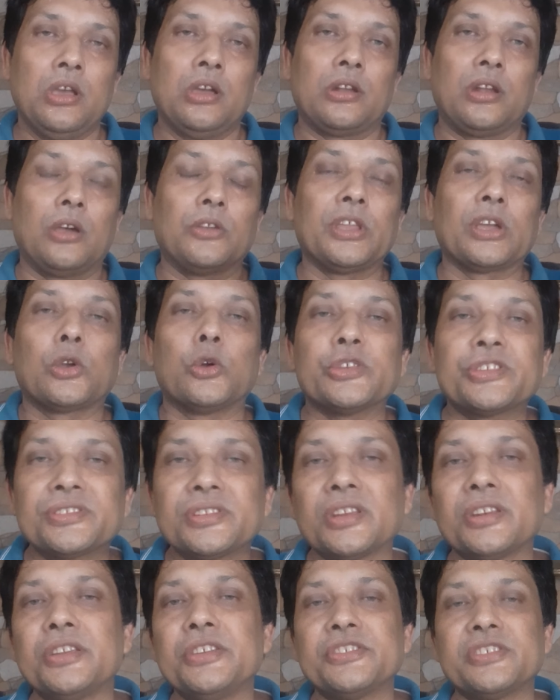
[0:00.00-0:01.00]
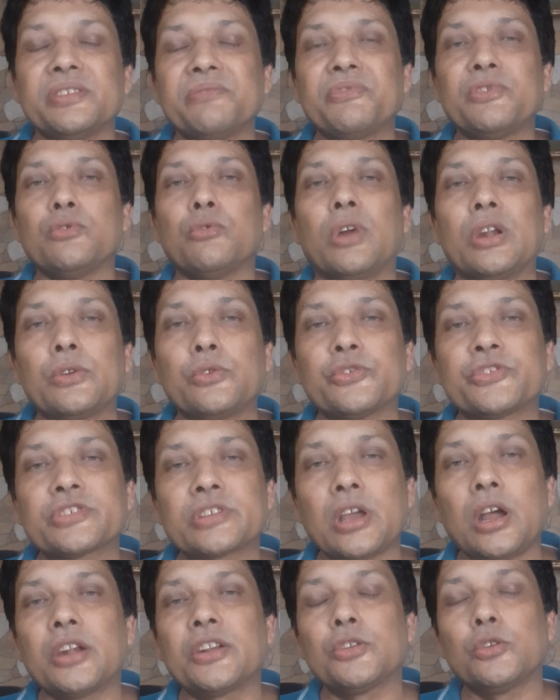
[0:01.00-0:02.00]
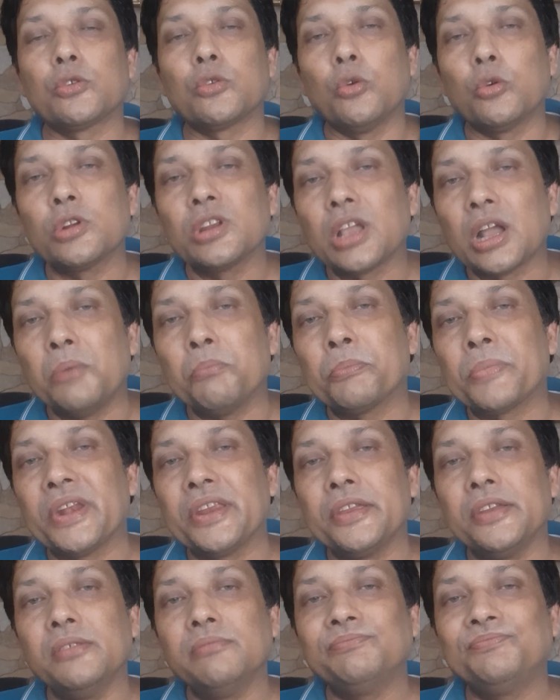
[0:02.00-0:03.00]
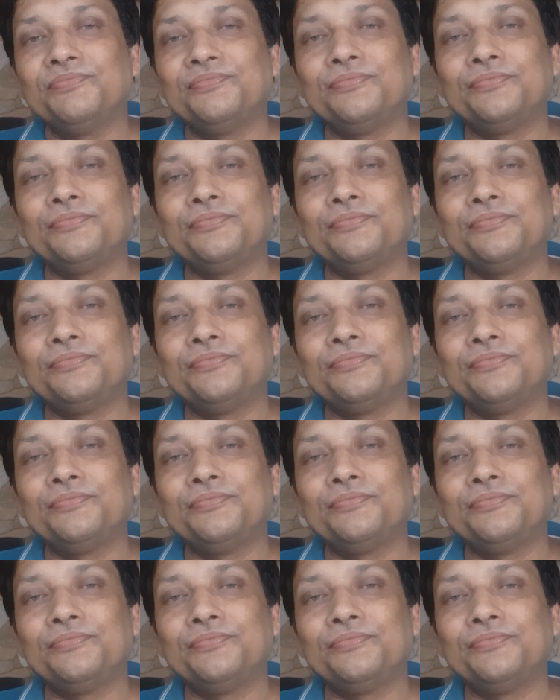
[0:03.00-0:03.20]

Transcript: Now the question is, if you want to start your own company,